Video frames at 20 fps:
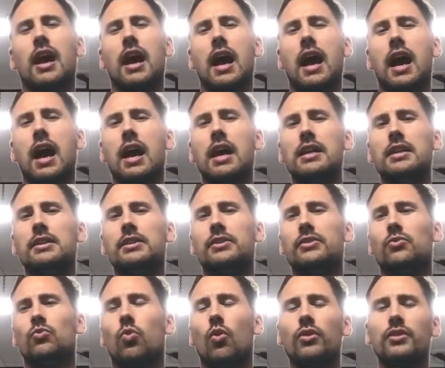and
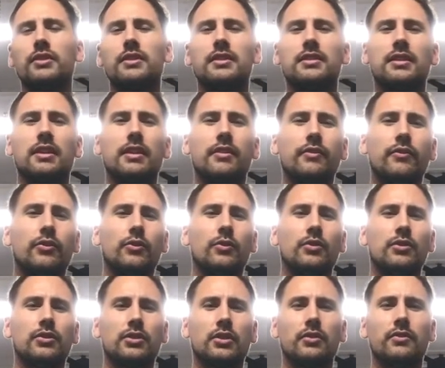wanted to
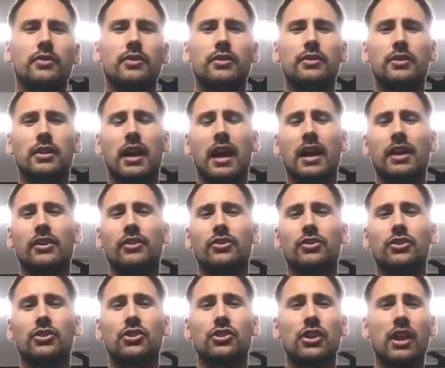influence others and
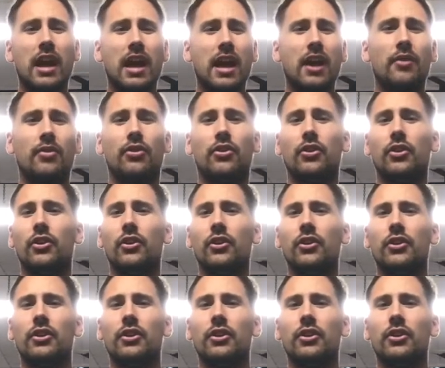just shared that